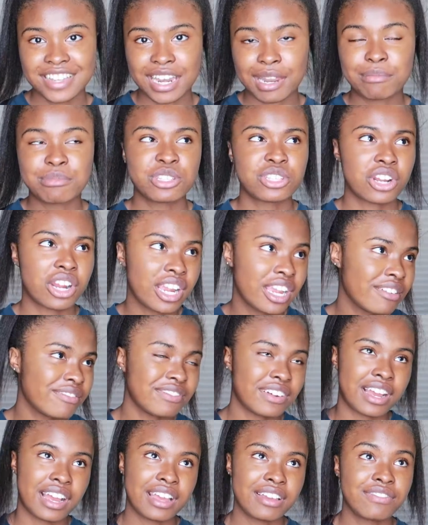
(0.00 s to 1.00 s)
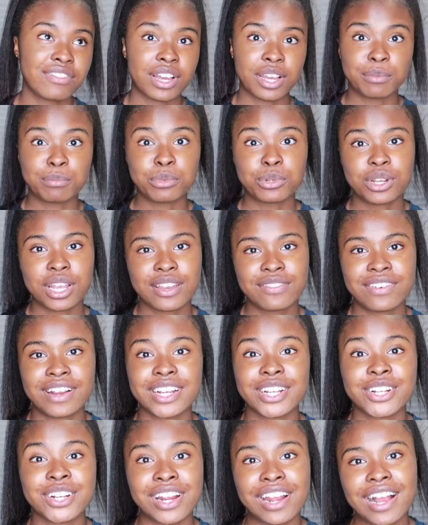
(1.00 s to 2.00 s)
And I'm sorry if
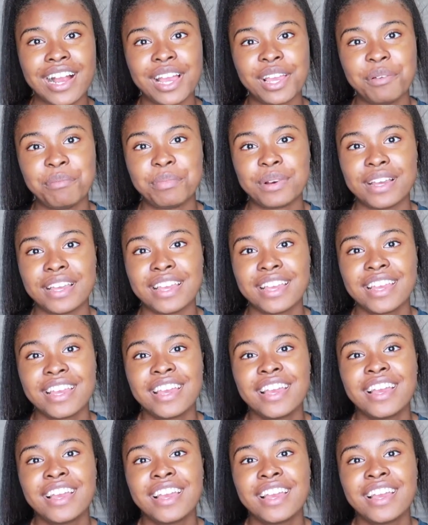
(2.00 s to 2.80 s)
I cry, but